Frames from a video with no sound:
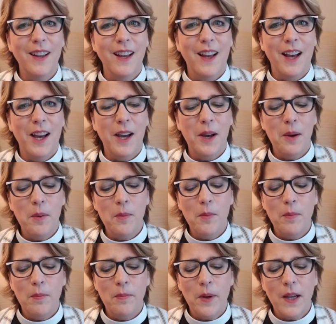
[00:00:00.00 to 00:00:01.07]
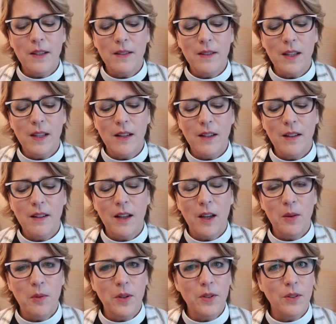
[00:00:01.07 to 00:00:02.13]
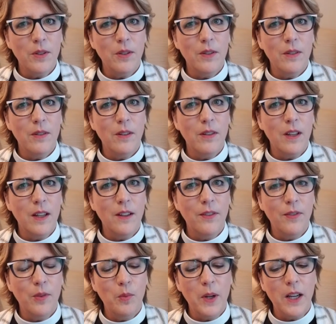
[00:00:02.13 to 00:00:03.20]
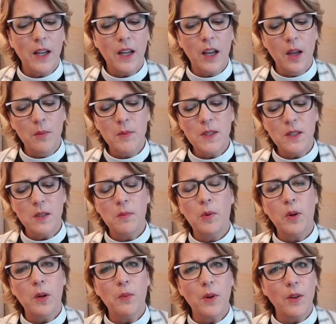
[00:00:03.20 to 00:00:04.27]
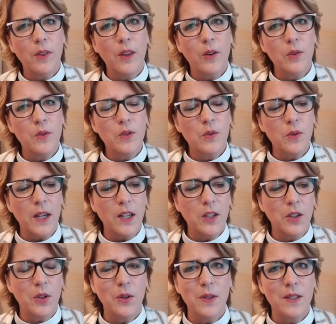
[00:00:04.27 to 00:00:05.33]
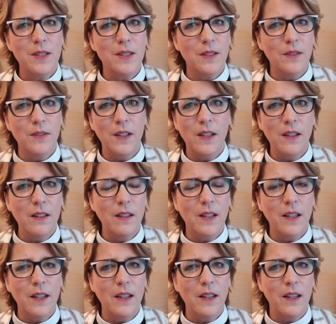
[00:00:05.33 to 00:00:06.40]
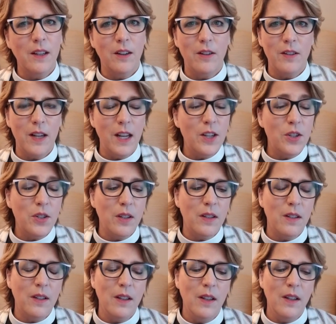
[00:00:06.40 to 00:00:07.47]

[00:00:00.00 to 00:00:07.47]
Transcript: but that I wonder if when it comes to the point where those great currents of healing in our nation,